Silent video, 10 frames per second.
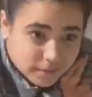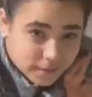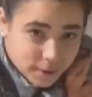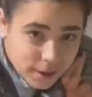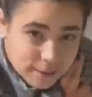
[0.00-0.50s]

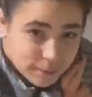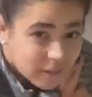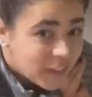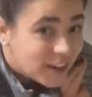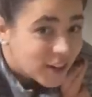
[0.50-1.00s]
cross my
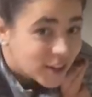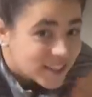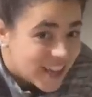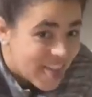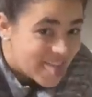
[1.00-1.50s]

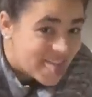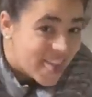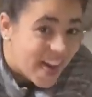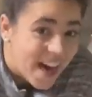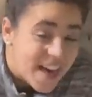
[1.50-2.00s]
fingers,
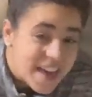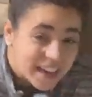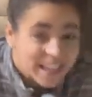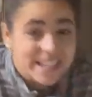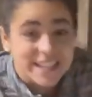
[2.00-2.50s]

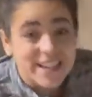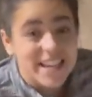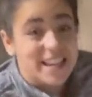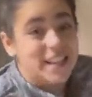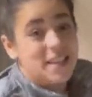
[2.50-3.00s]
is
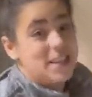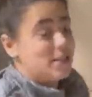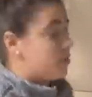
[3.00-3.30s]
in these